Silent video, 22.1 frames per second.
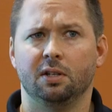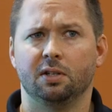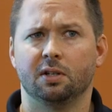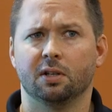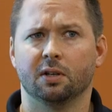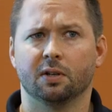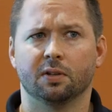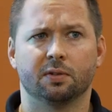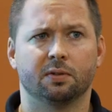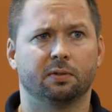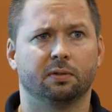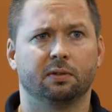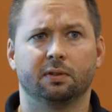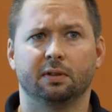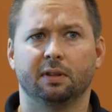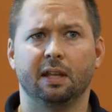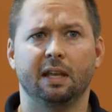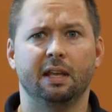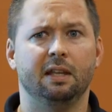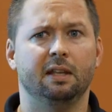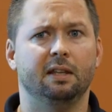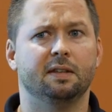She goes,
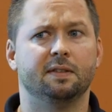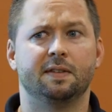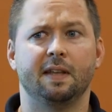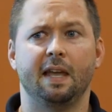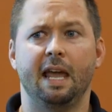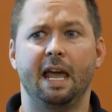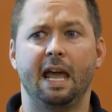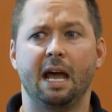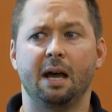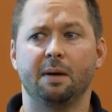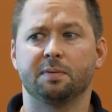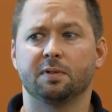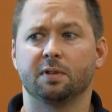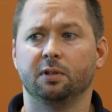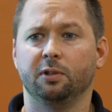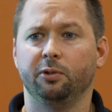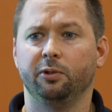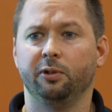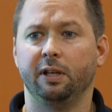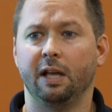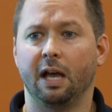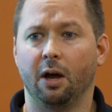that is
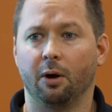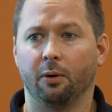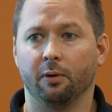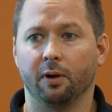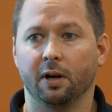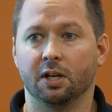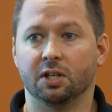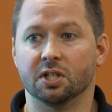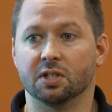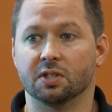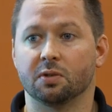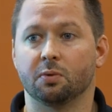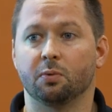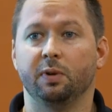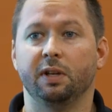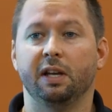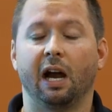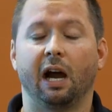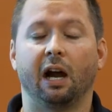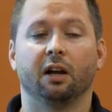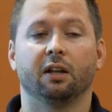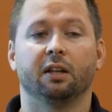absolutely outrageous.
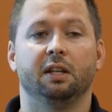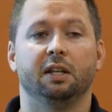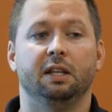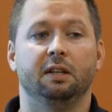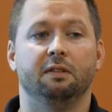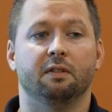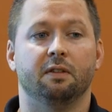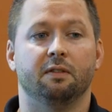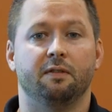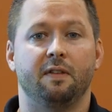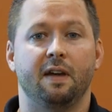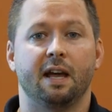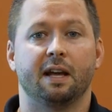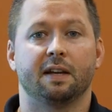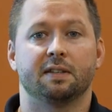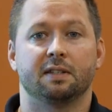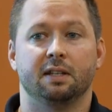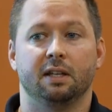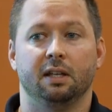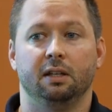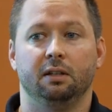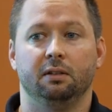We hardly even
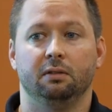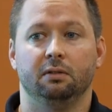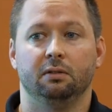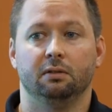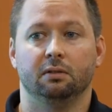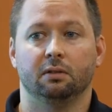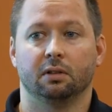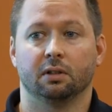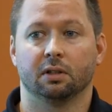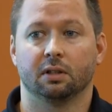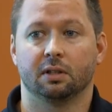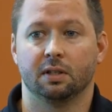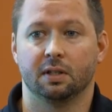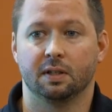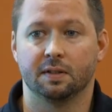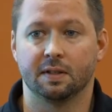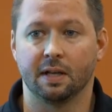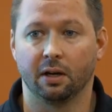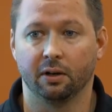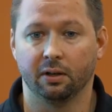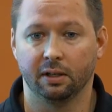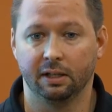vaccinate our
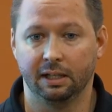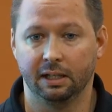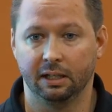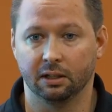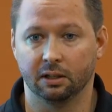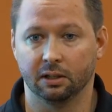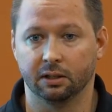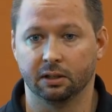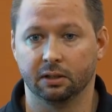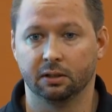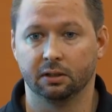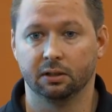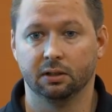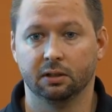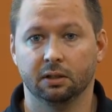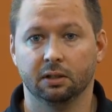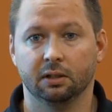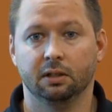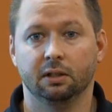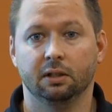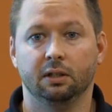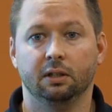kids out in England.
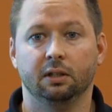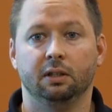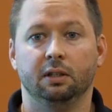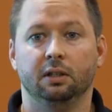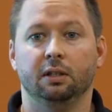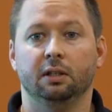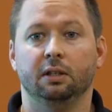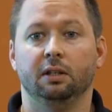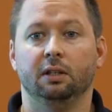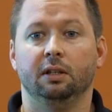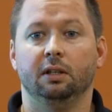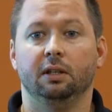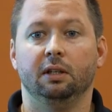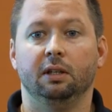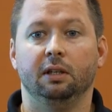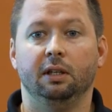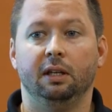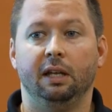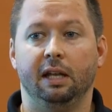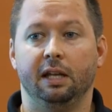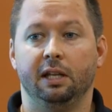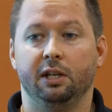
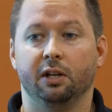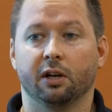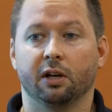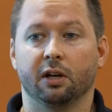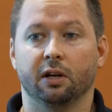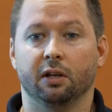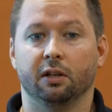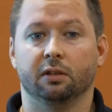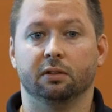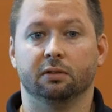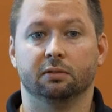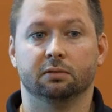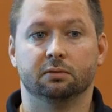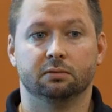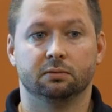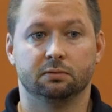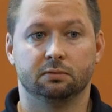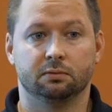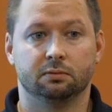And you're gonna